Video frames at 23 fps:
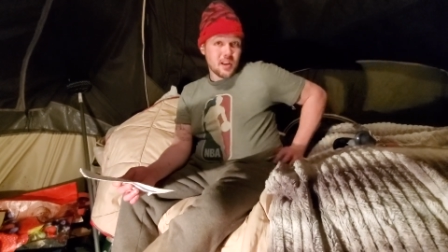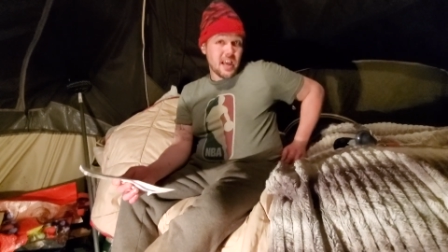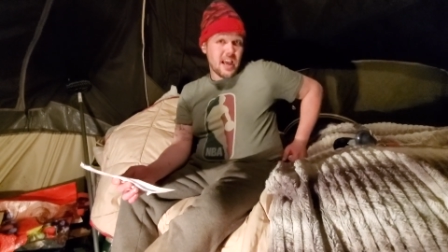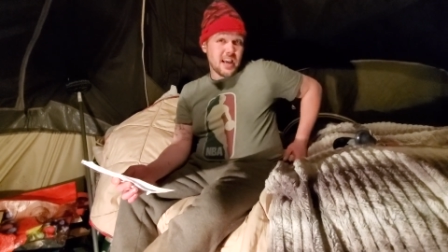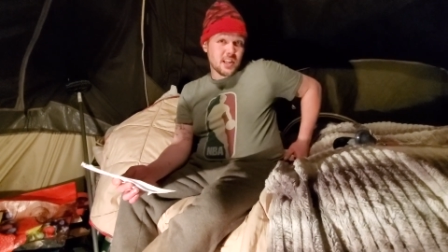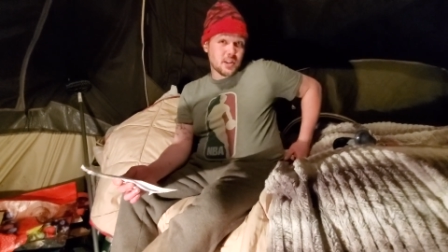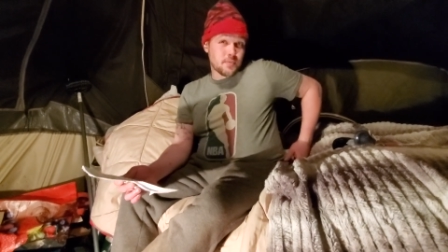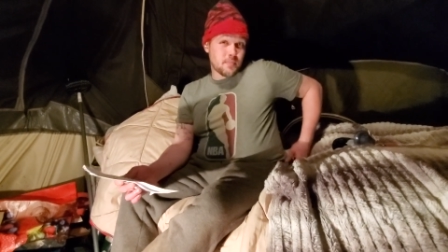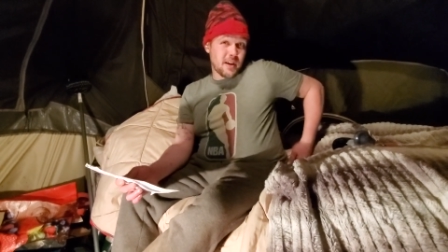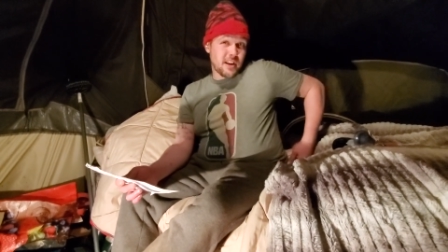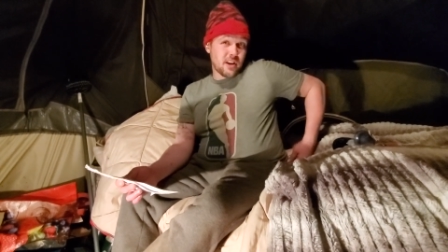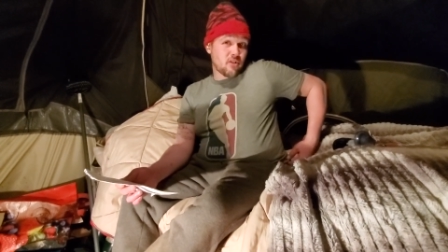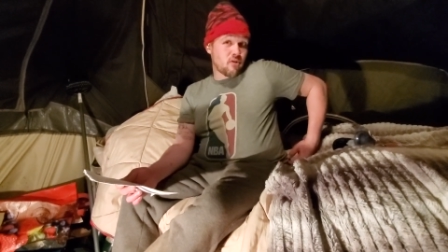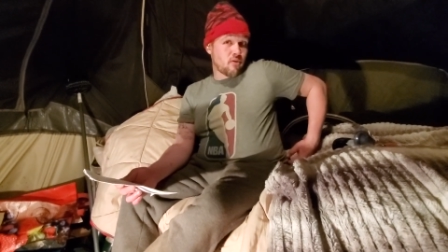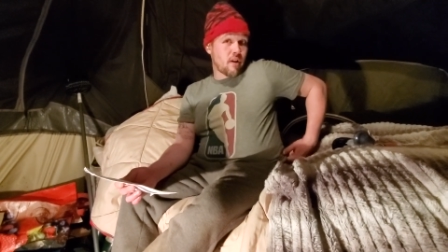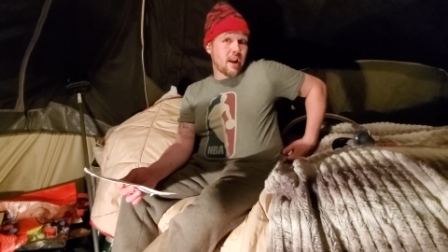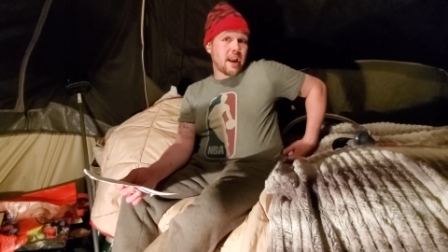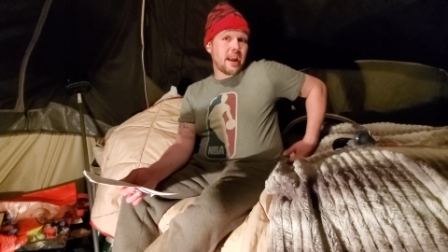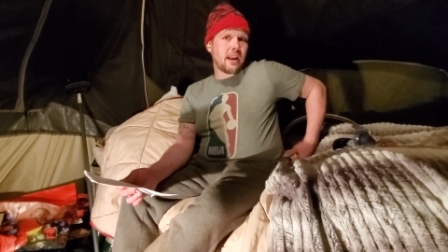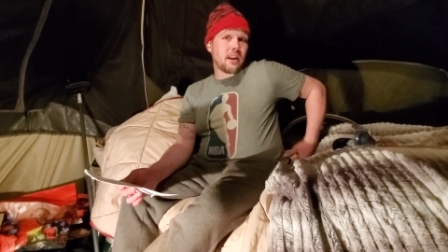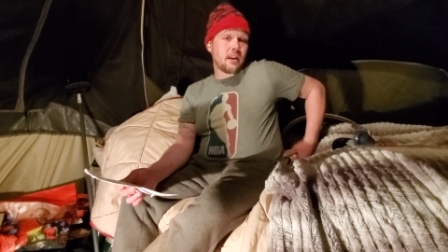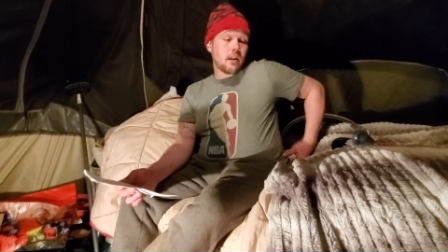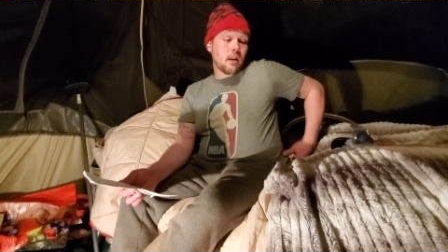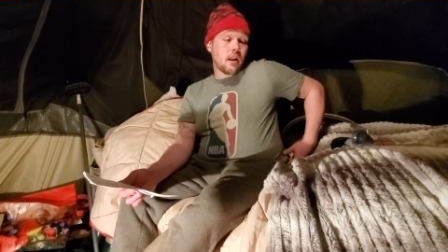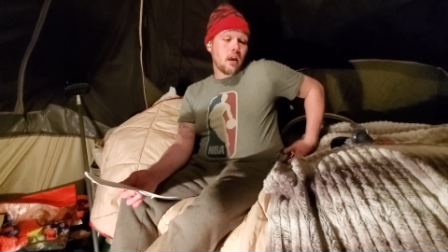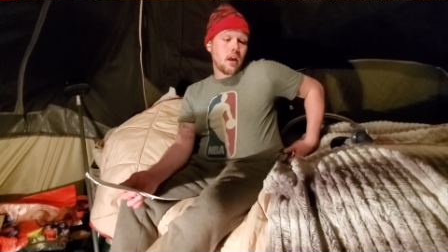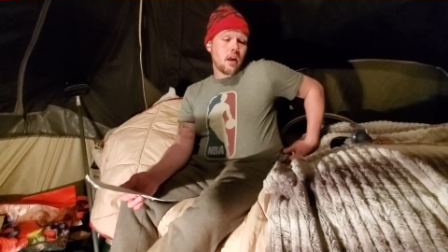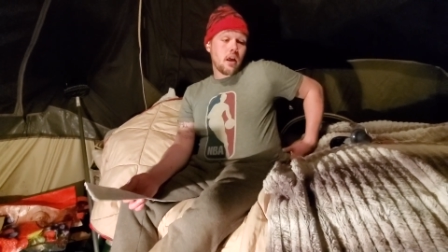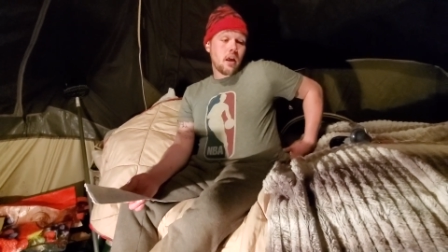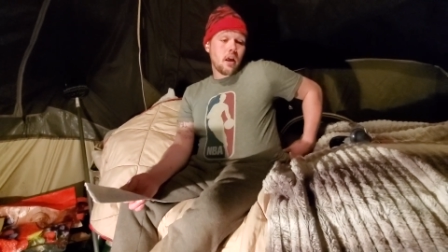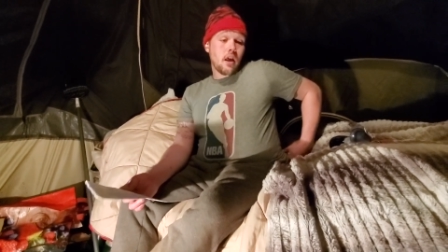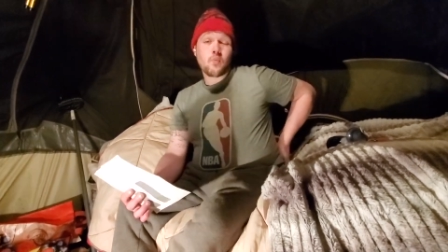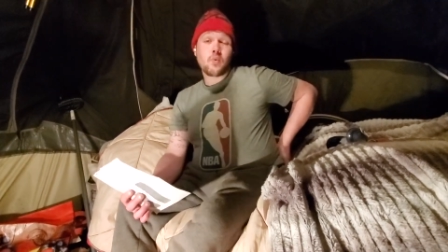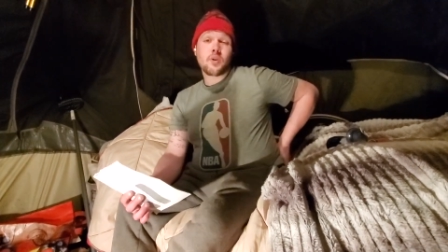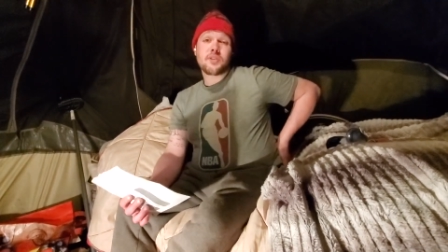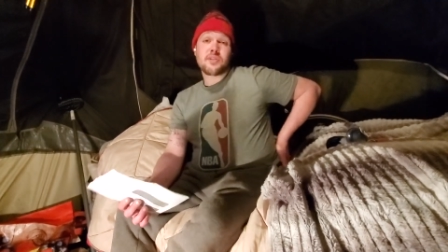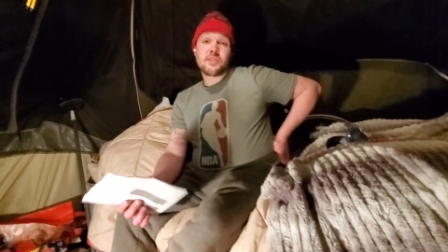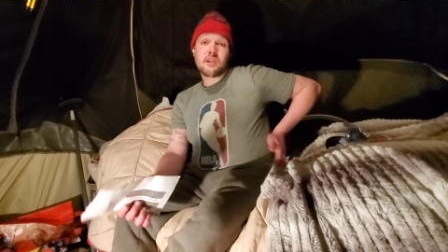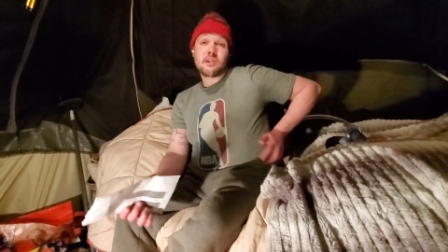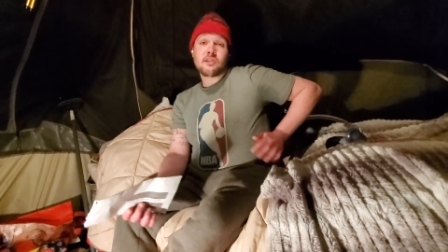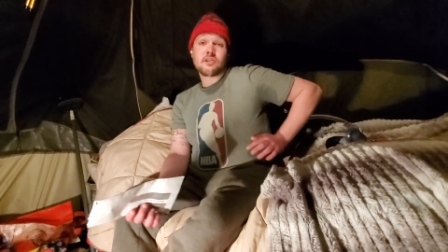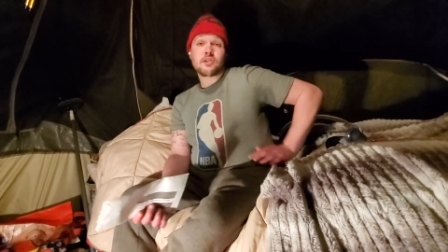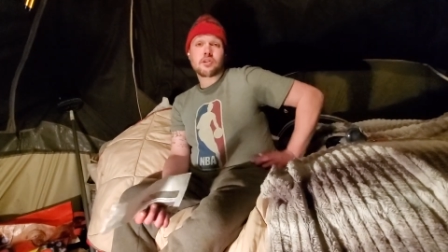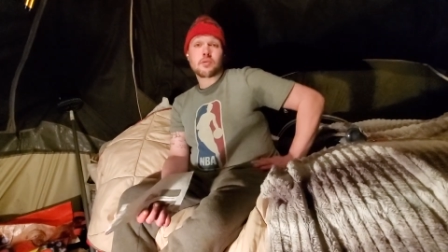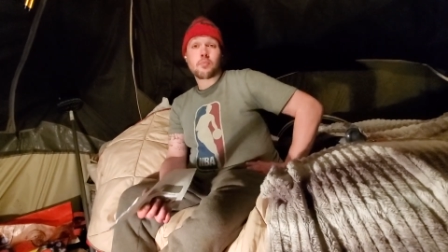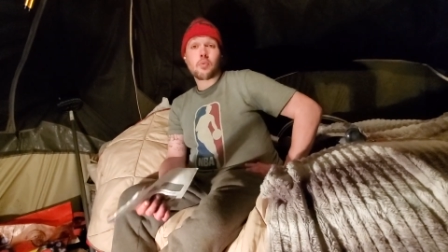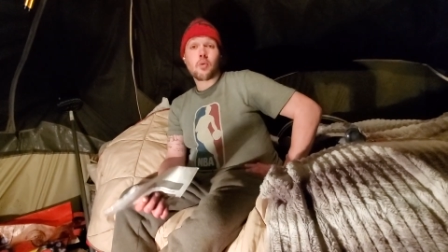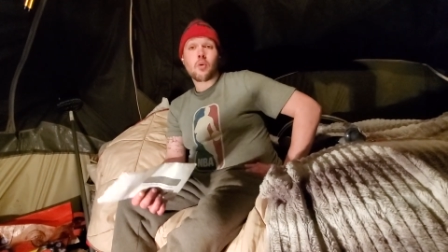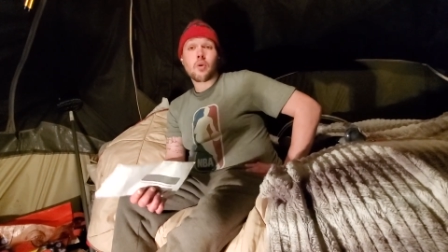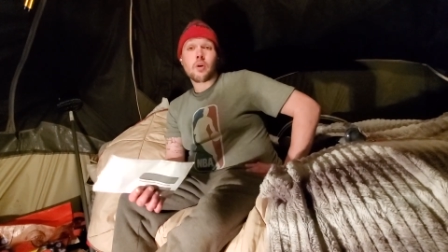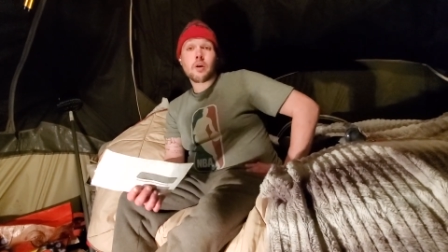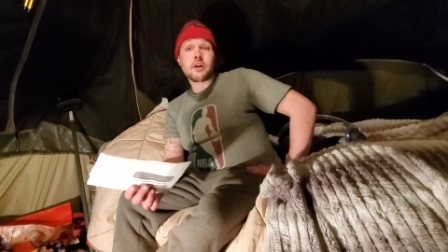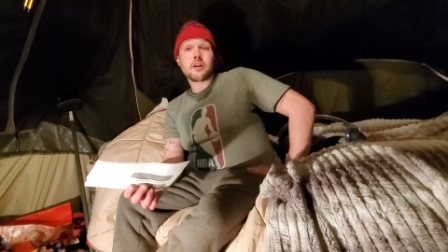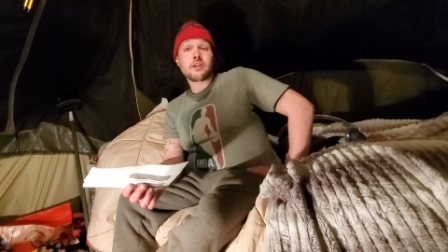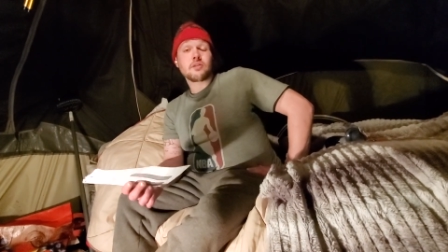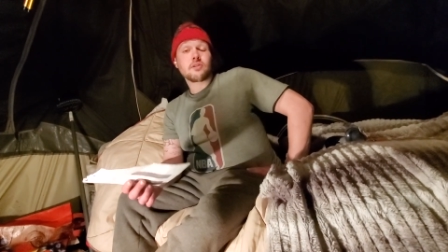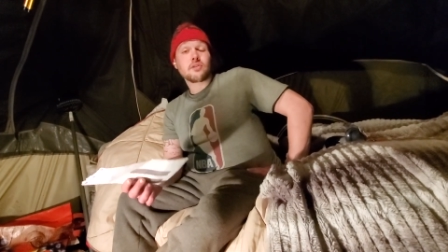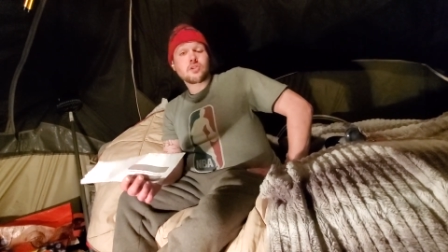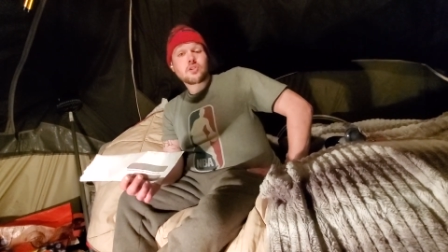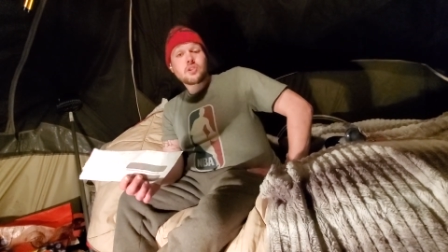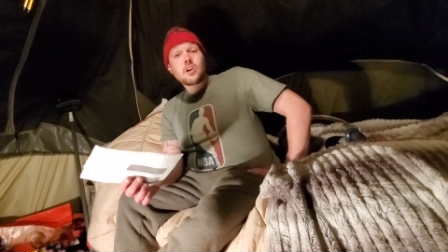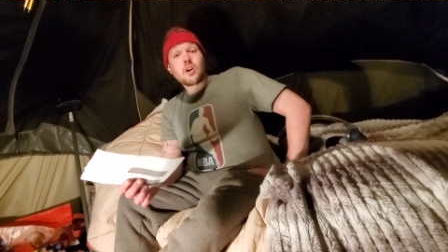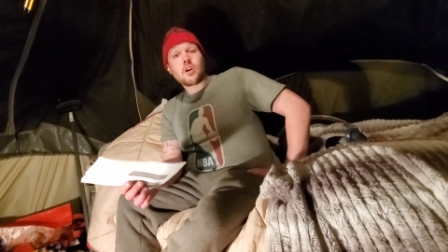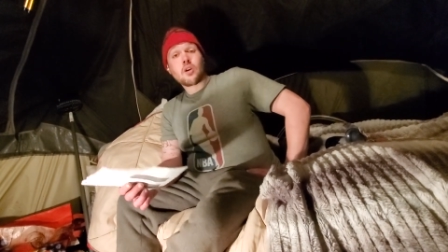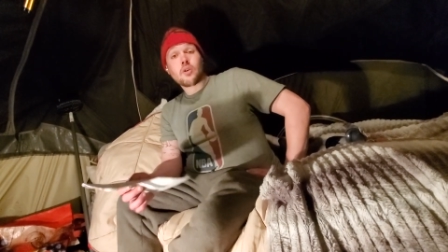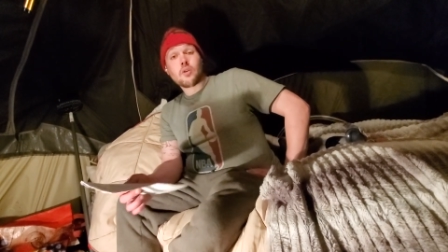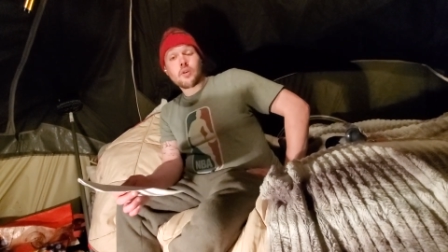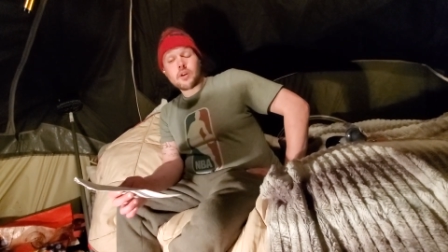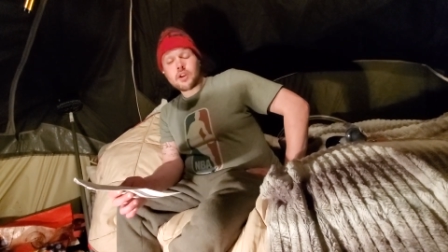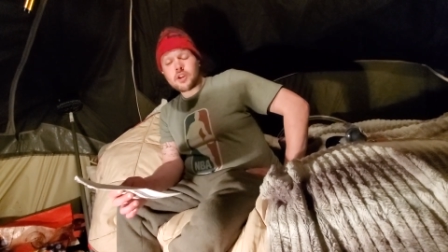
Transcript: has been great with their support. So,